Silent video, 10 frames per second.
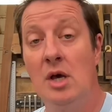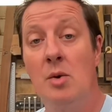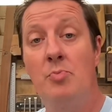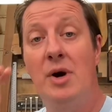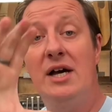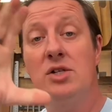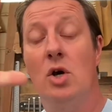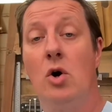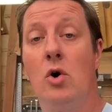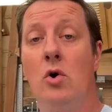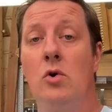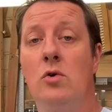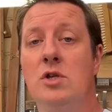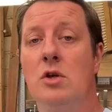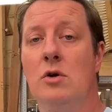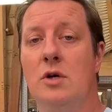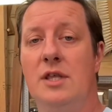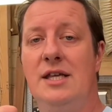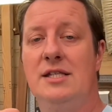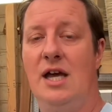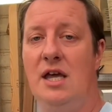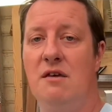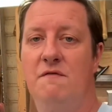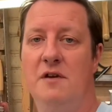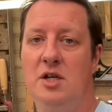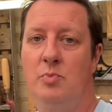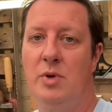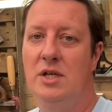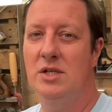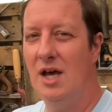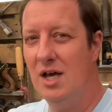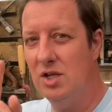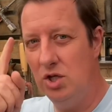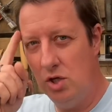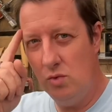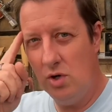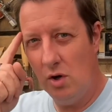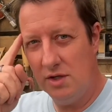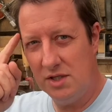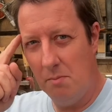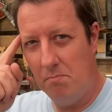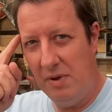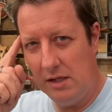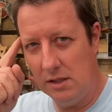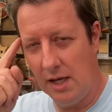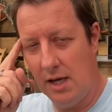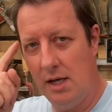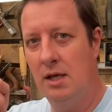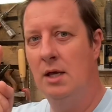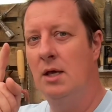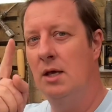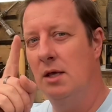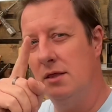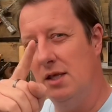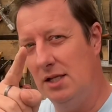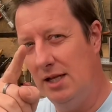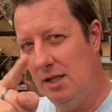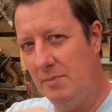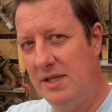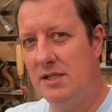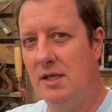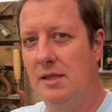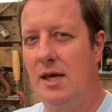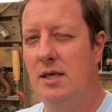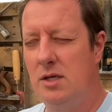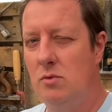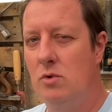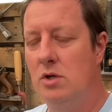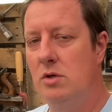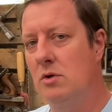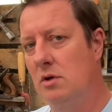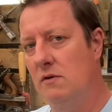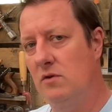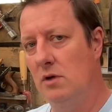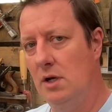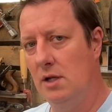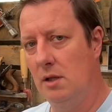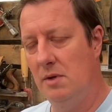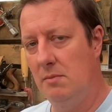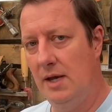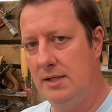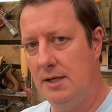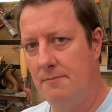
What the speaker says: But as a whole, you look at the entire finished piece and you know as the builder, there's little bits in there that you know you could have done a little bit better.